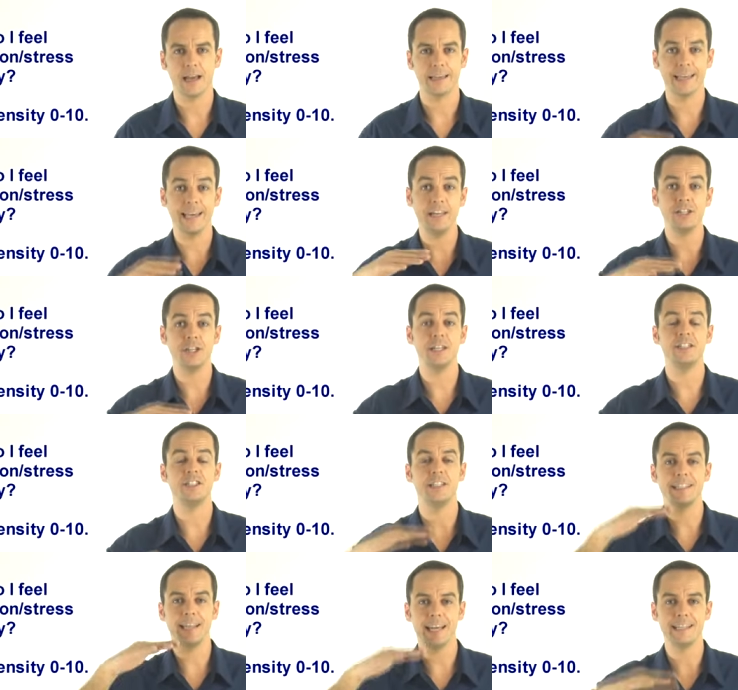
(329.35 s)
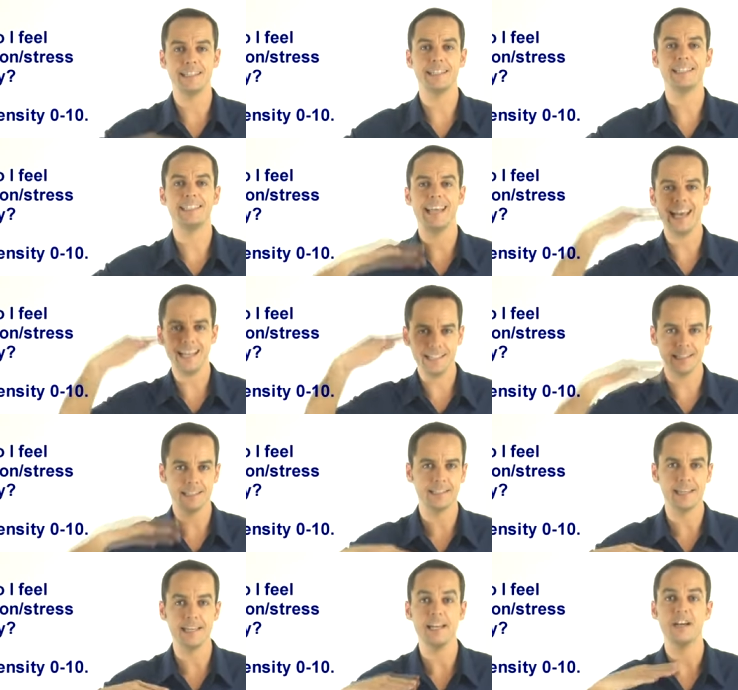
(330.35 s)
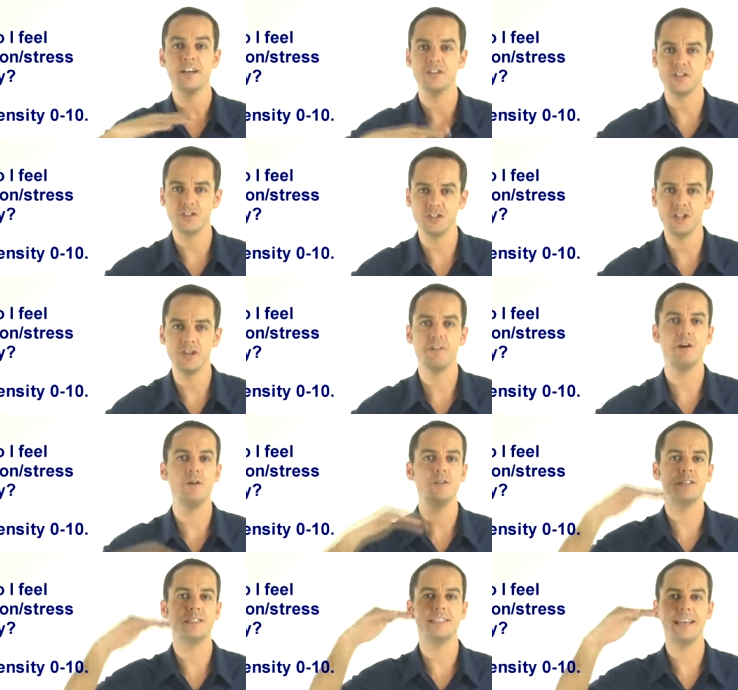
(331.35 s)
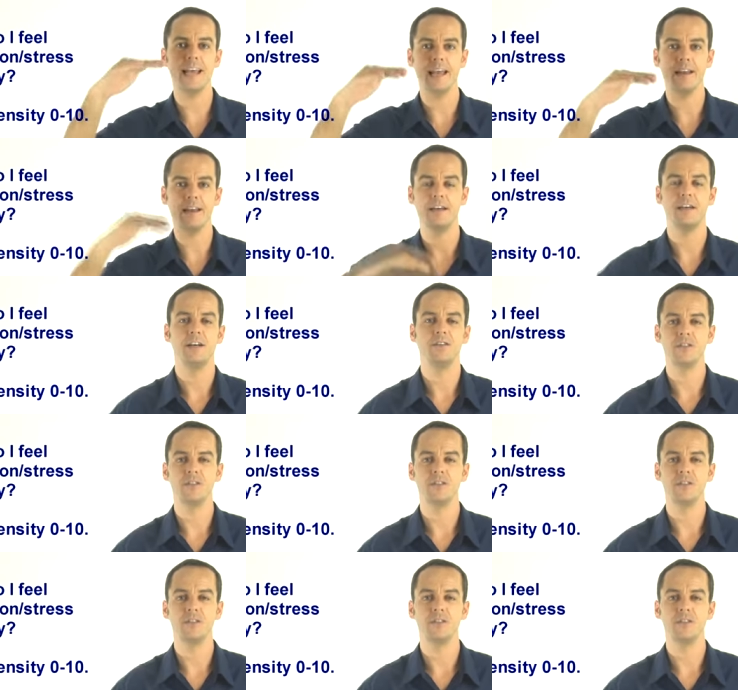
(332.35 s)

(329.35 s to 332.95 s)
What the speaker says: intensity 0 to 10.